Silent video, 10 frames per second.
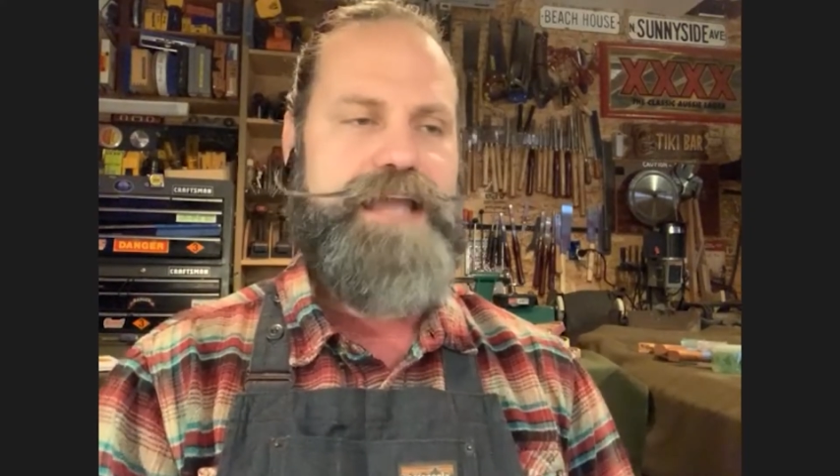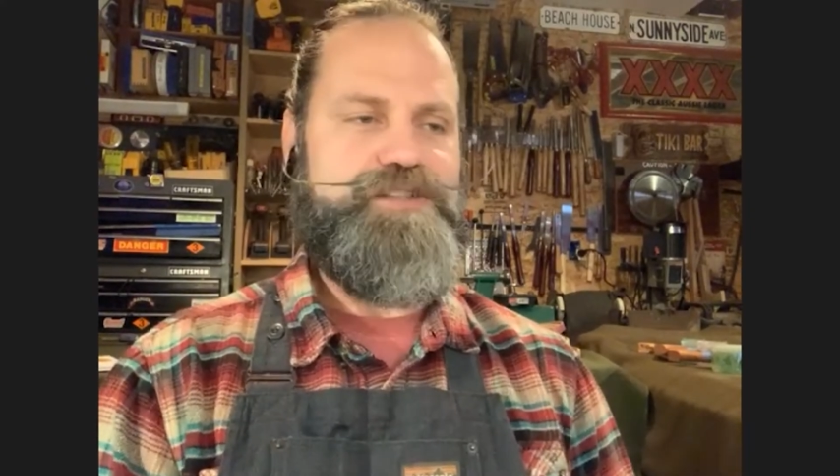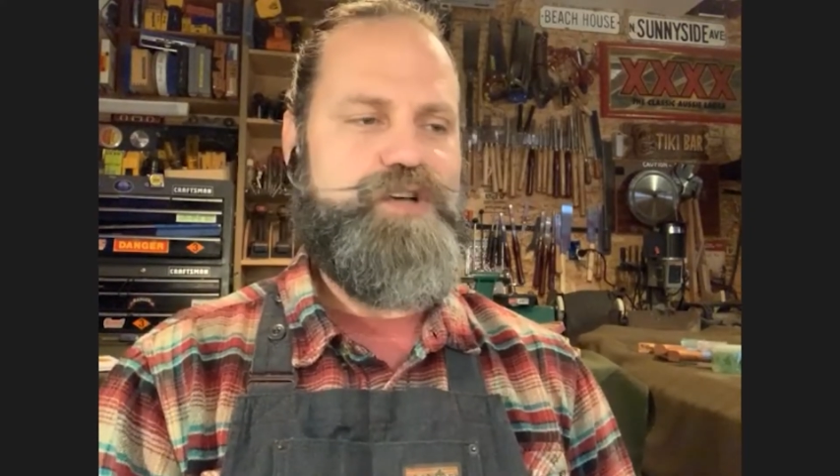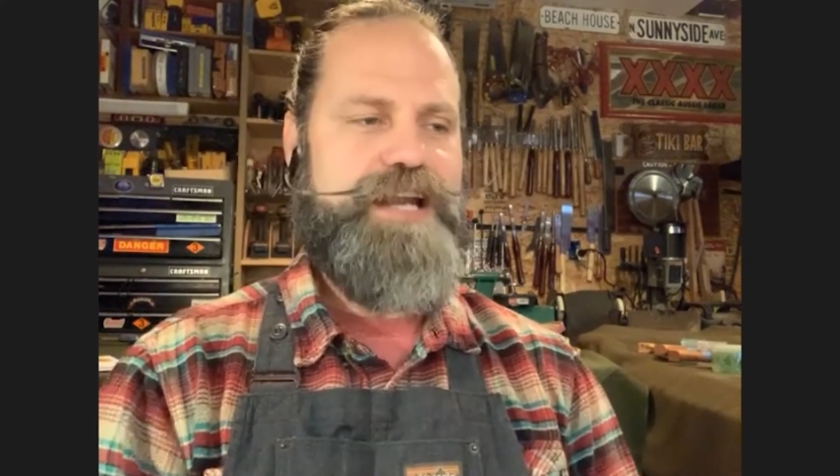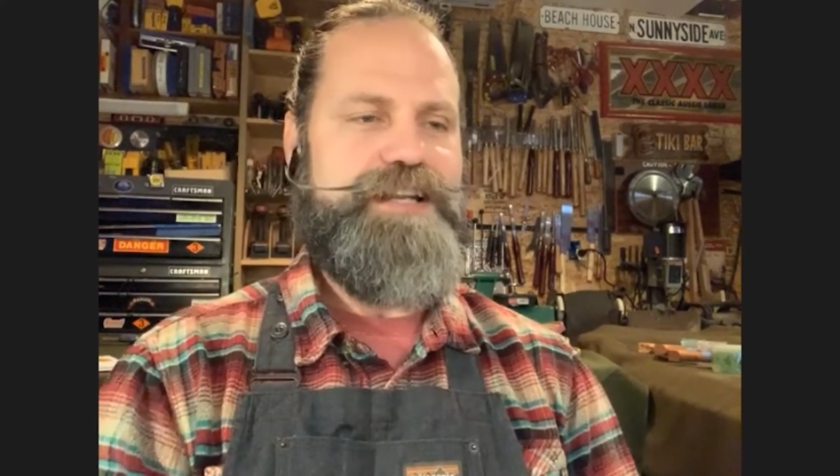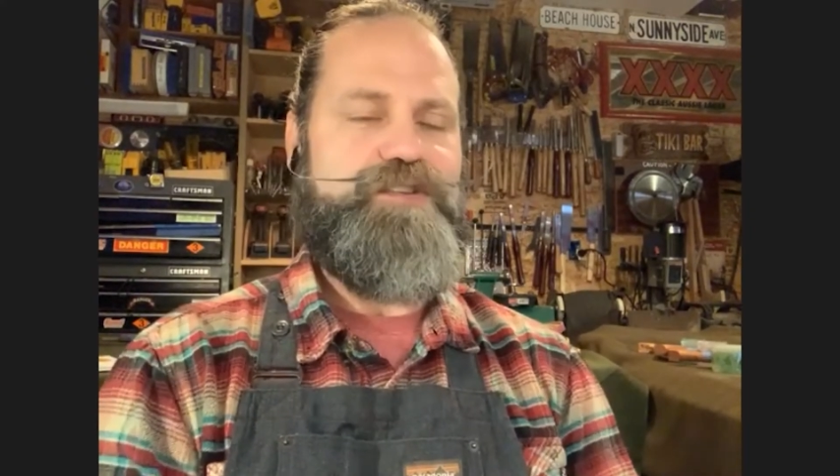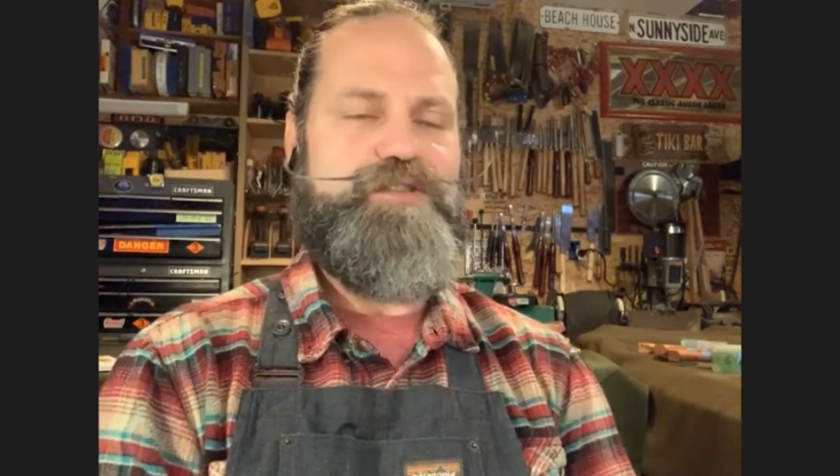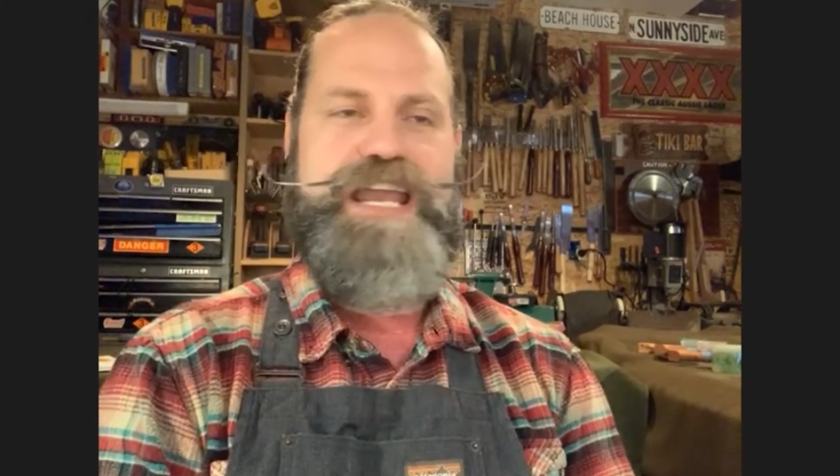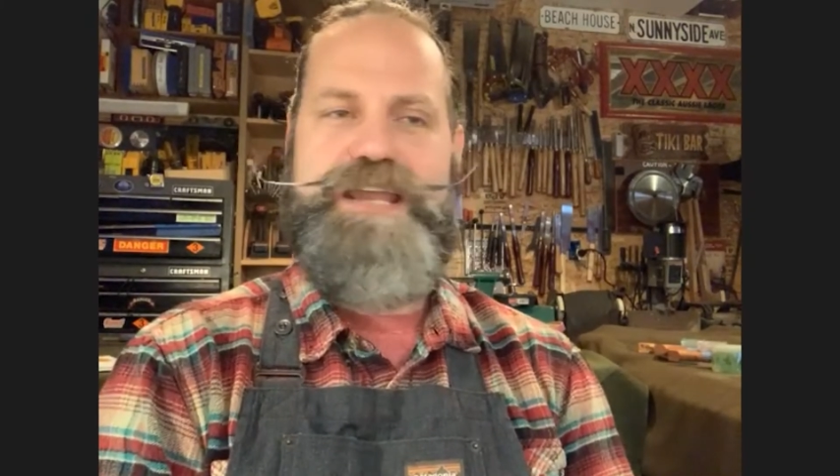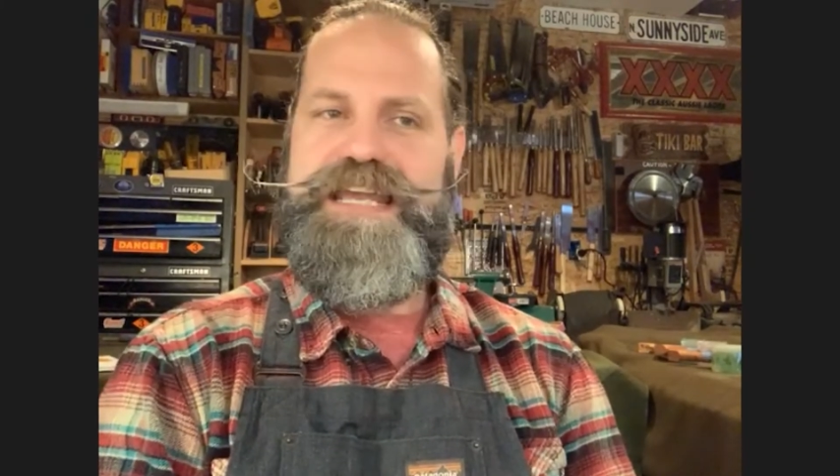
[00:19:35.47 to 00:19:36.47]
tried to
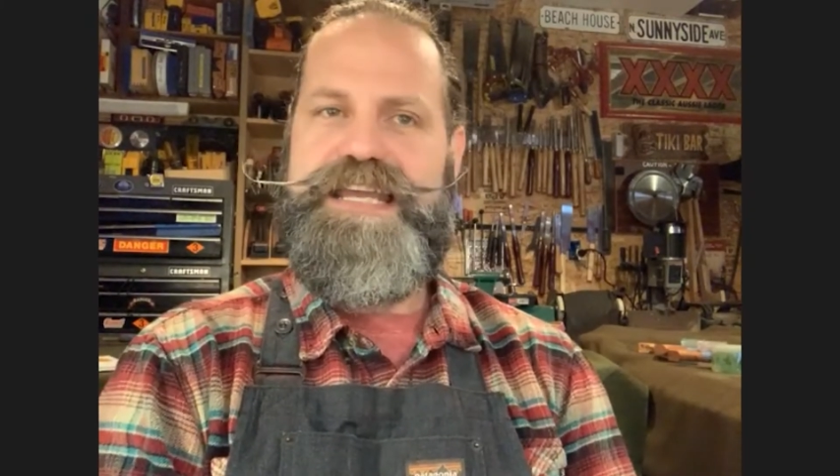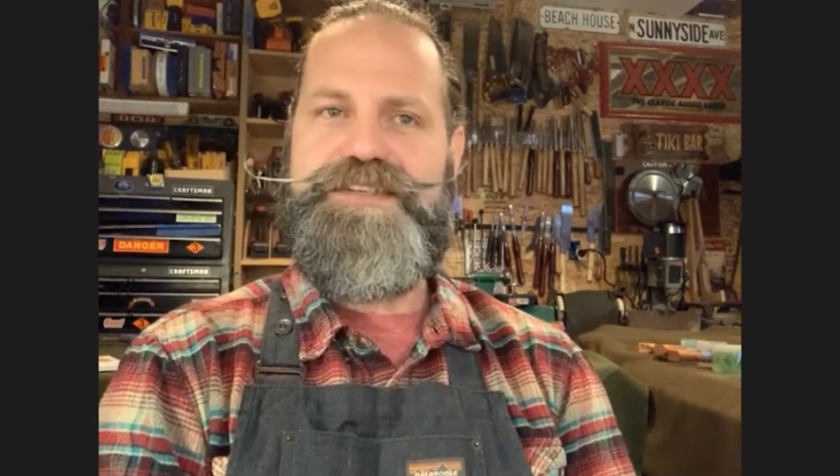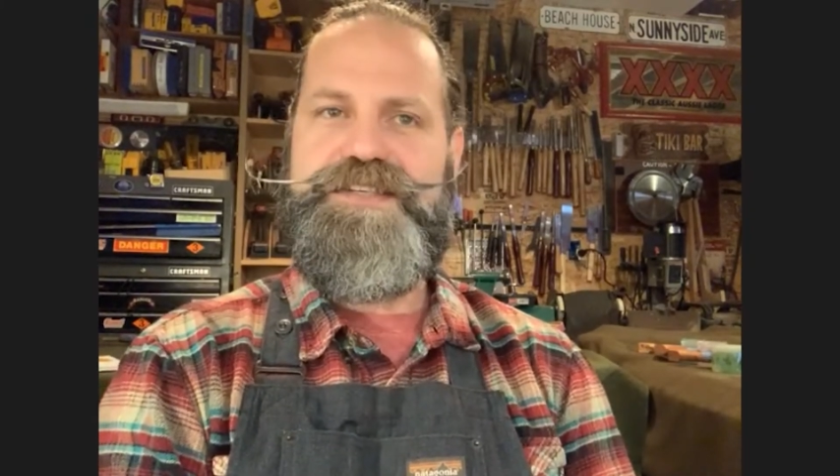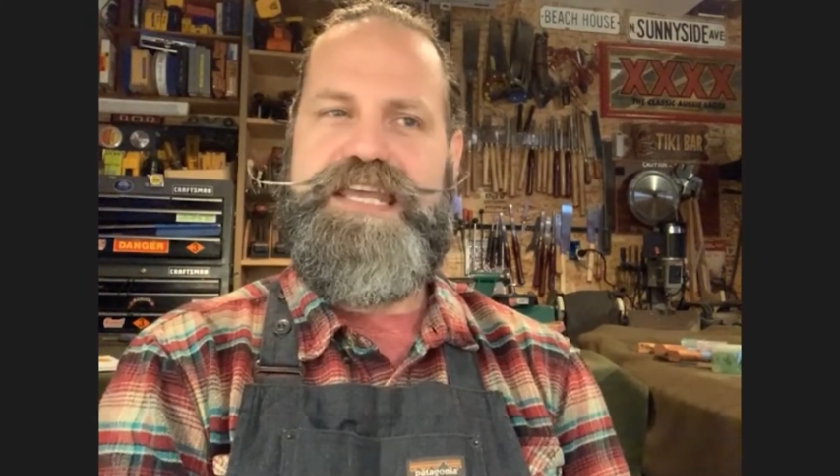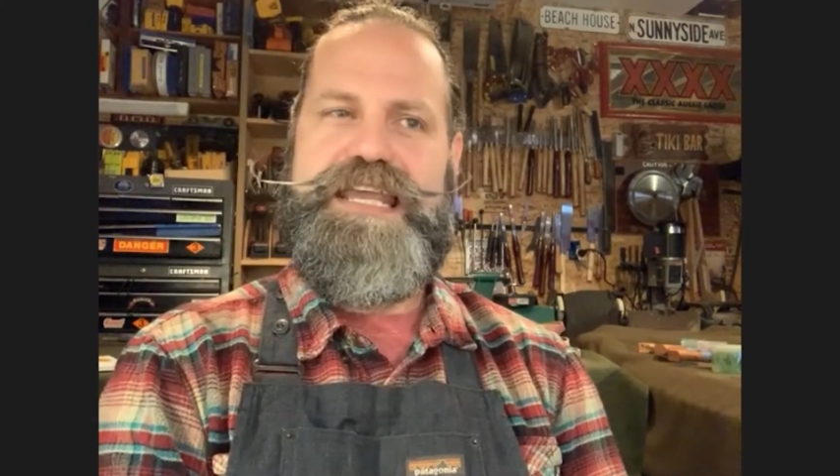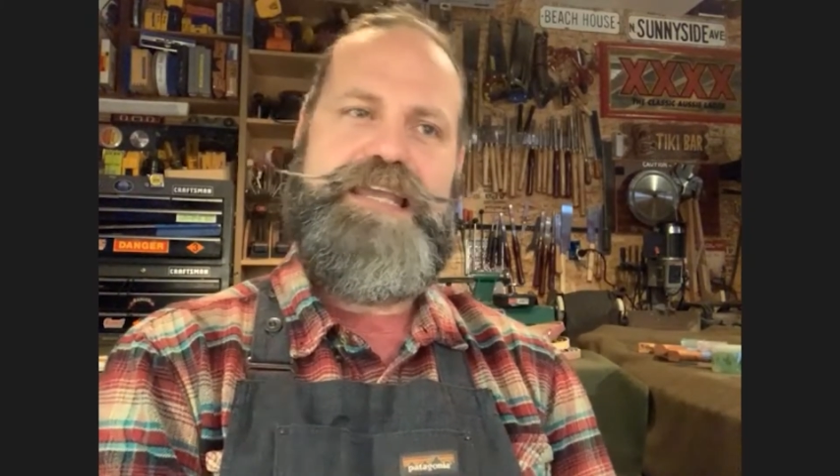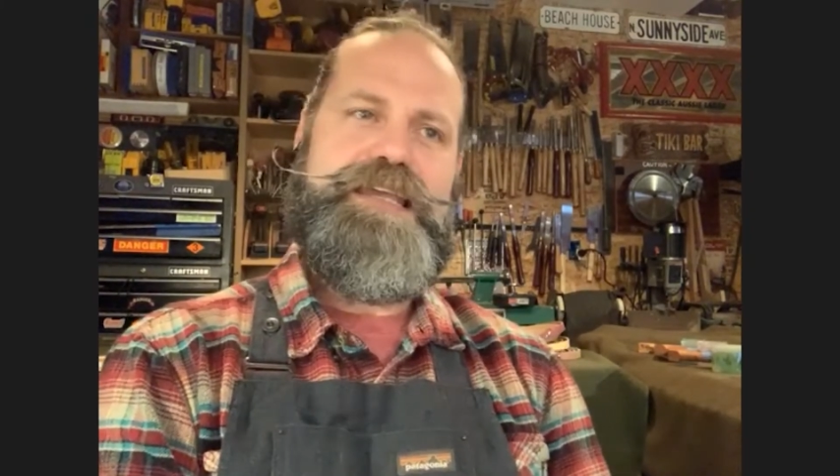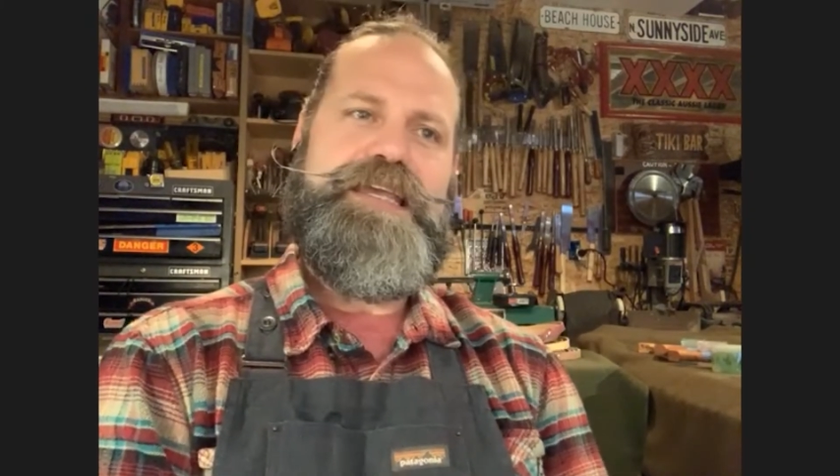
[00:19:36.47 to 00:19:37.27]
create is a